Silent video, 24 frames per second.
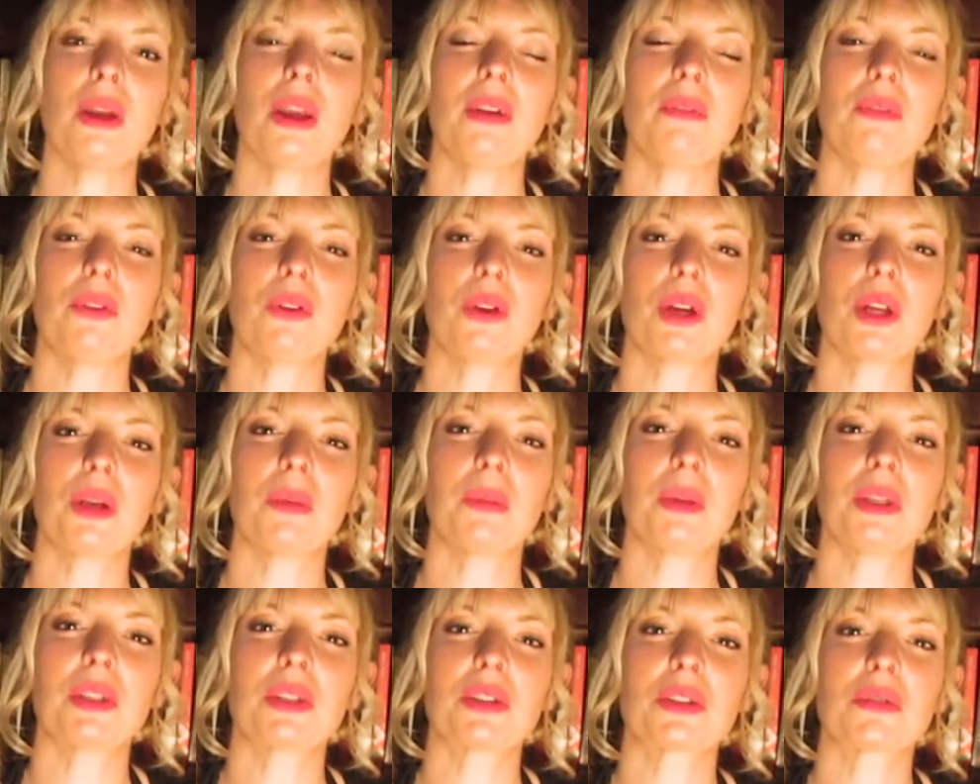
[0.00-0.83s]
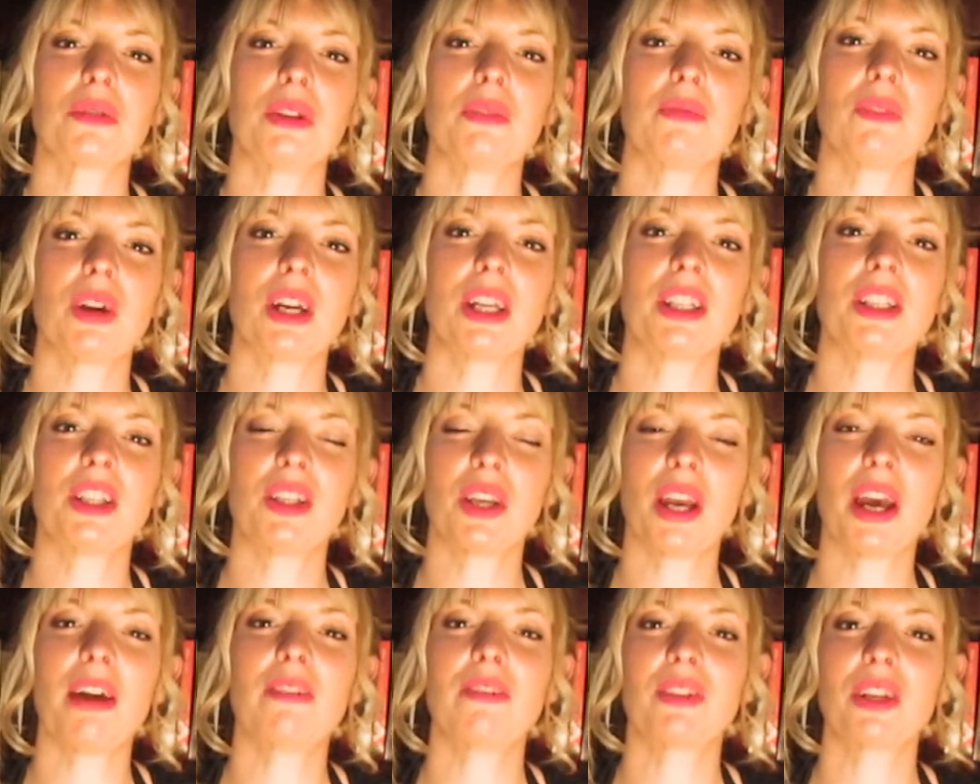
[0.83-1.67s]
If you're going to be a screenwriter,
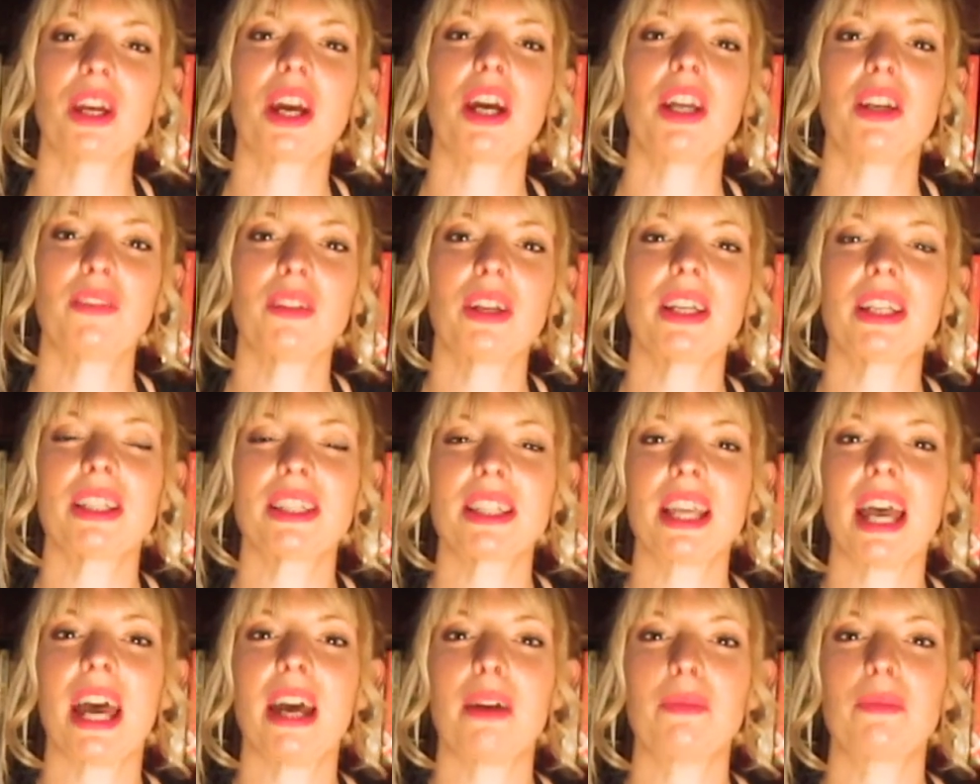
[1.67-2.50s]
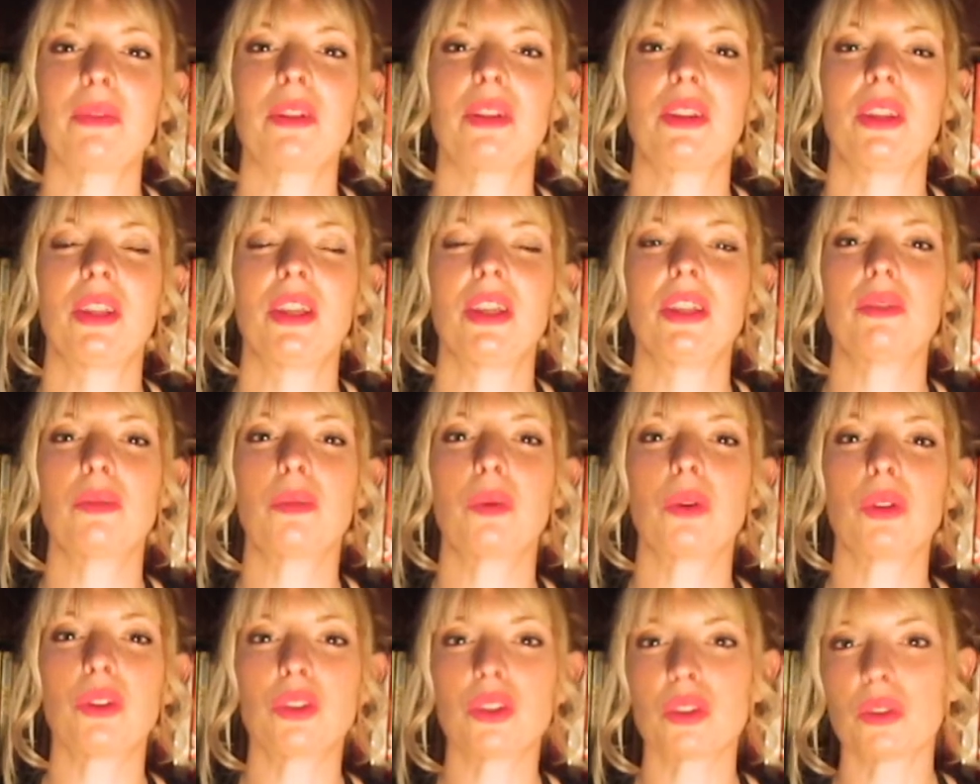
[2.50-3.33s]
you have to kind of accept that
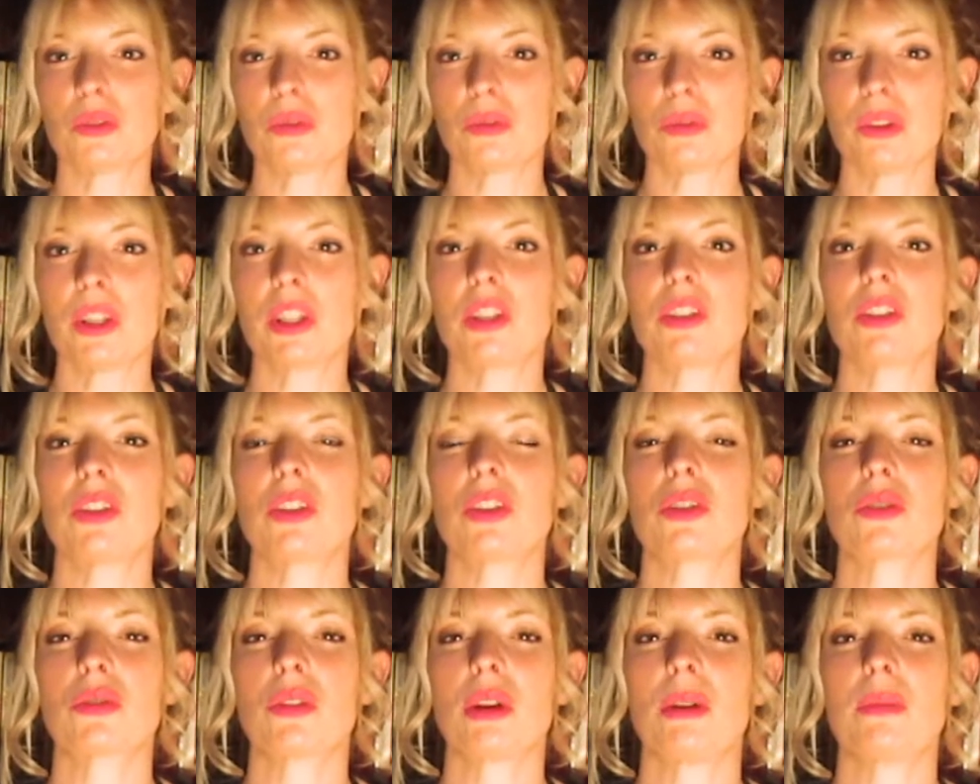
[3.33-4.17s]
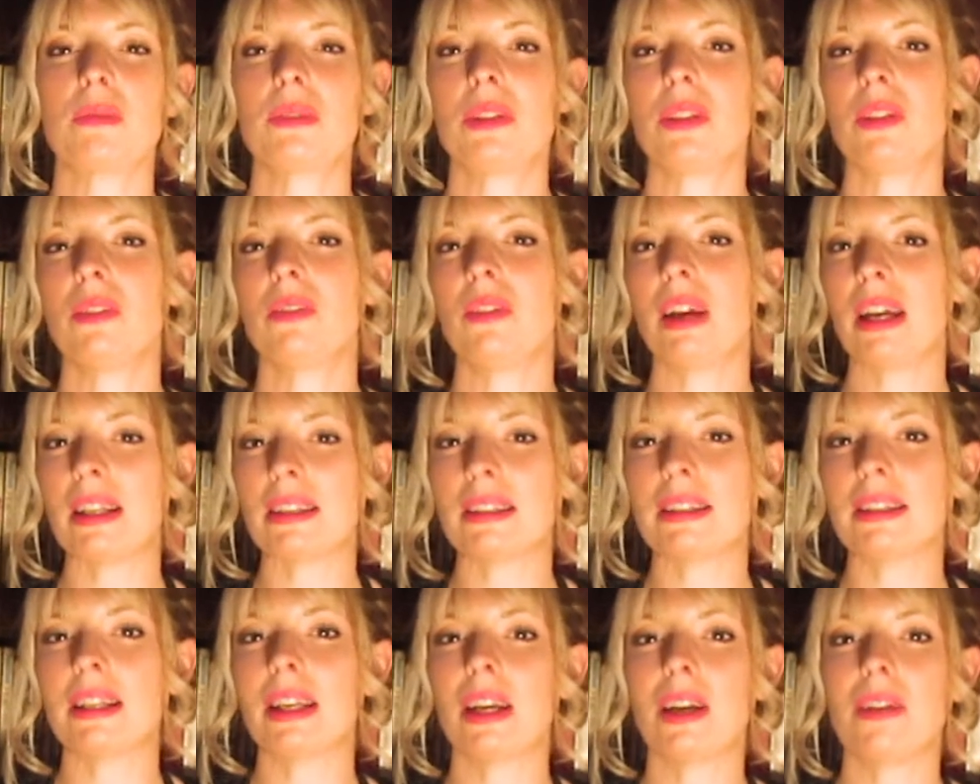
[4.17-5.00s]
once you've finished the script and you've
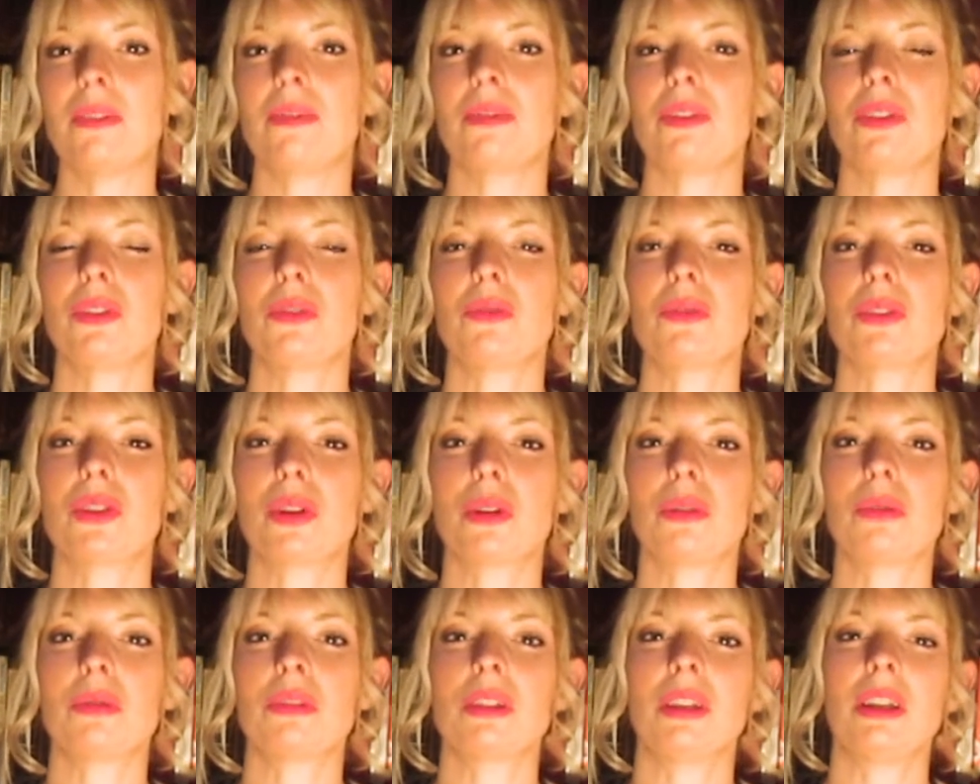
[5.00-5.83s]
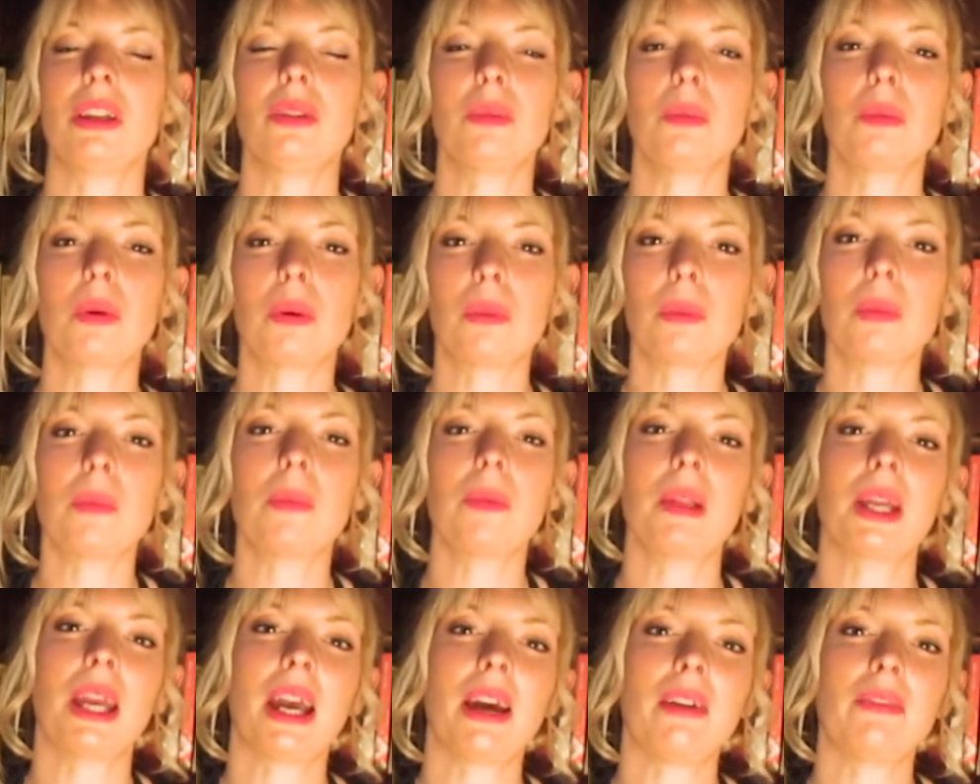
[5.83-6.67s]
handed it over and you've sold it, you'll
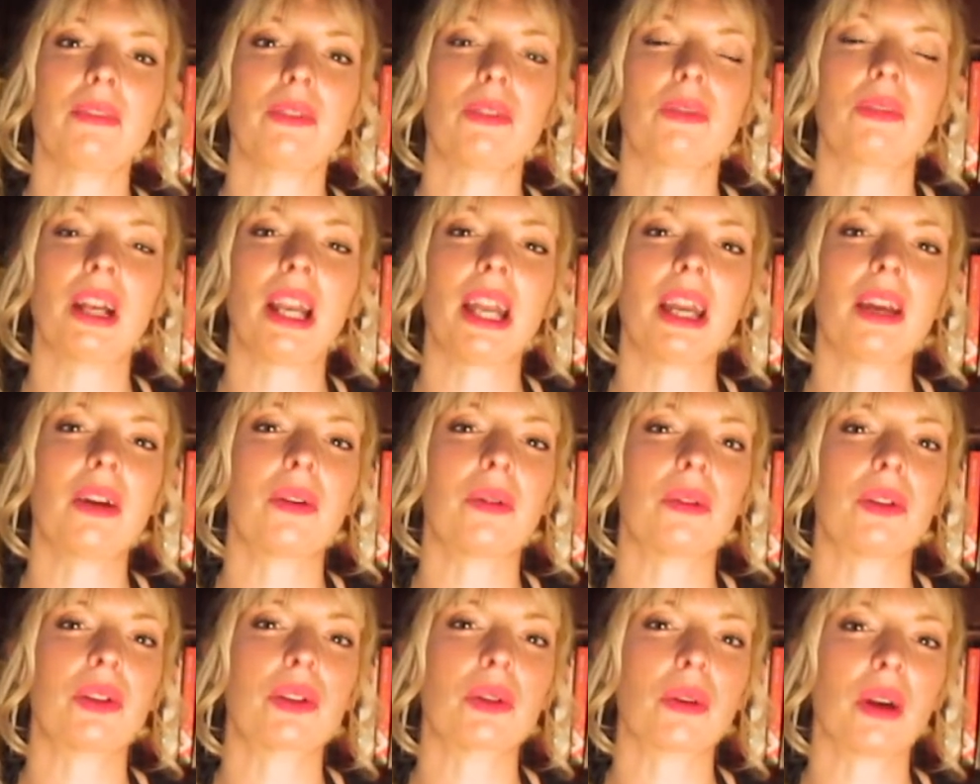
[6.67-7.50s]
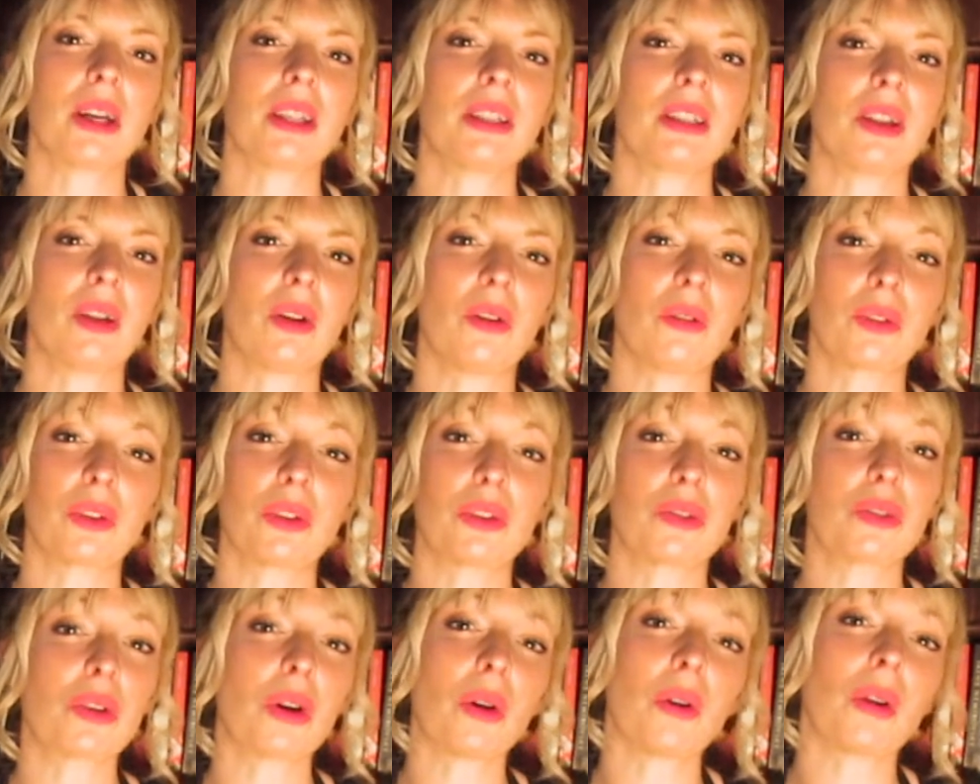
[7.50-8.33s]
probably have to relinquish quite a lot of
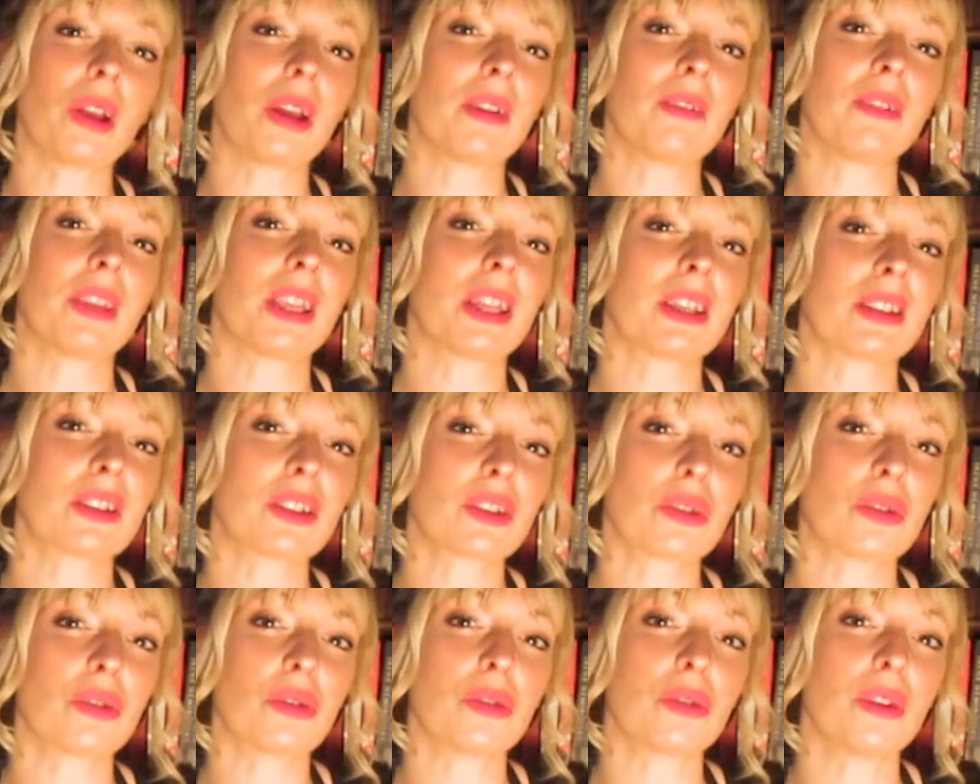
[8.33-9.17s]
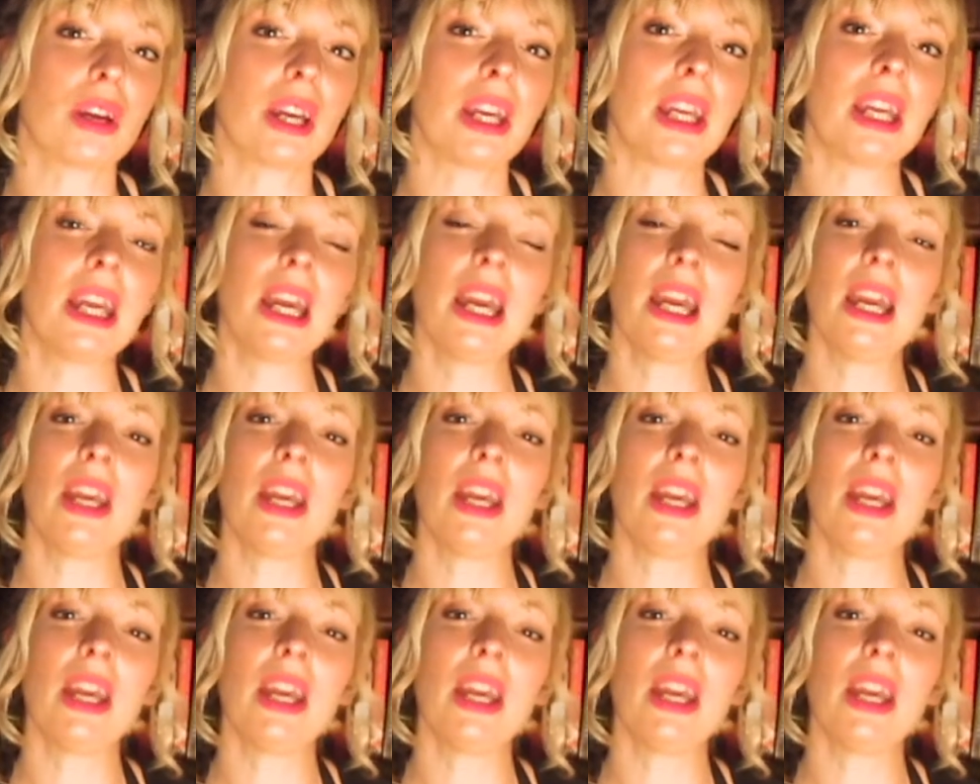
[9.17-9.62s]
control over that story.